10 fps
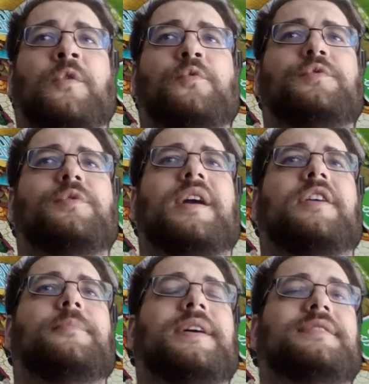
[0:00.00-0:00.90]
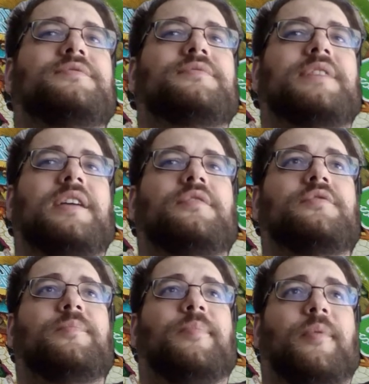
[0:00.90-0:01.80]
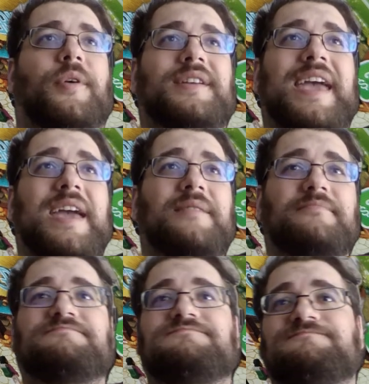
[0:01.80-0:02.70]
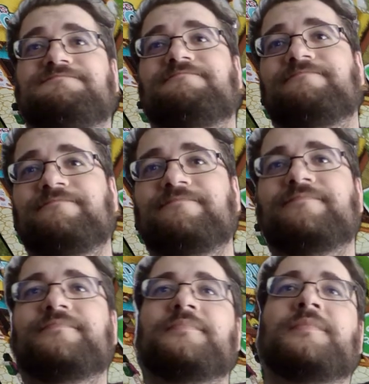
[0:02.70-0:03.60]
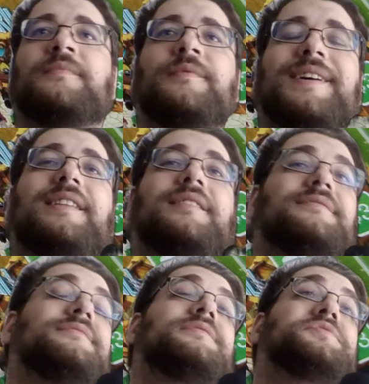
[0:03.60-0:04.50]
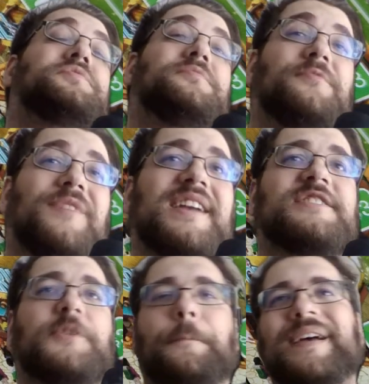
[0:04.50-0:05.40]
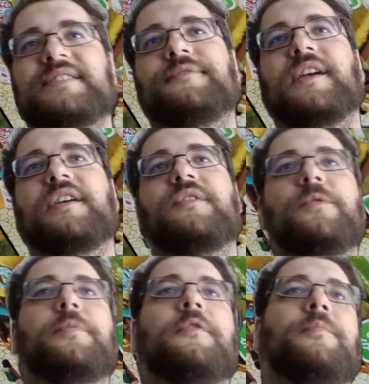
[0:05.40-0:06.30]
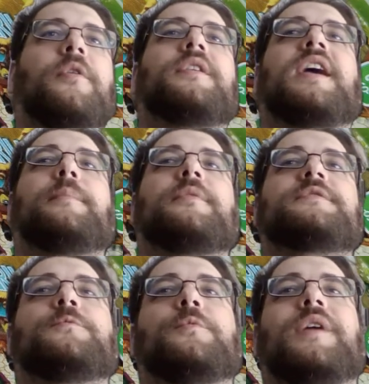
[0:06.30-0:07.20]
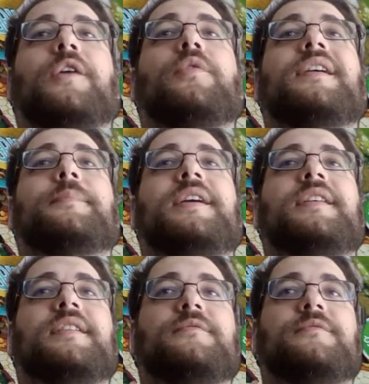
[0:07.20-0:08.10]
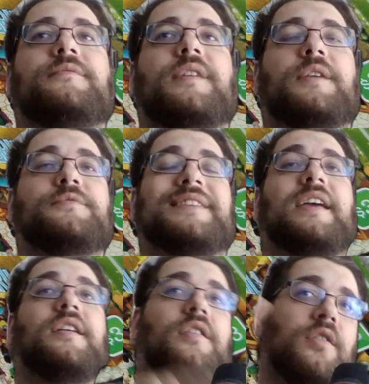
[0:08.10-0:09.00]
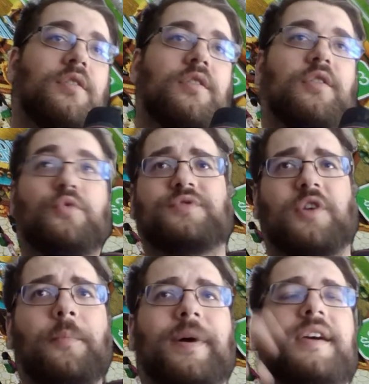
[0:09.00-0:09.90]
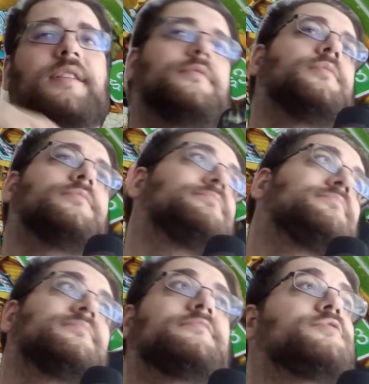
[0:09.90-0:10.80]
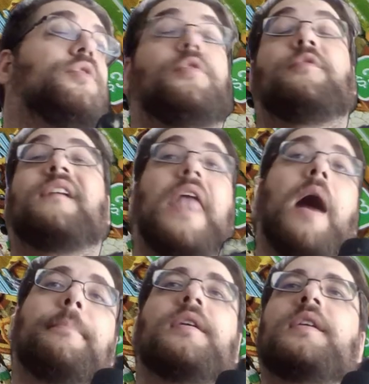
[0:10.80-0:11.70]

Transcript: Would you recommend Zoo Tycoon the board game? Oh, to a very specific group of board gamers who regularly meet in, I would say, close company or club,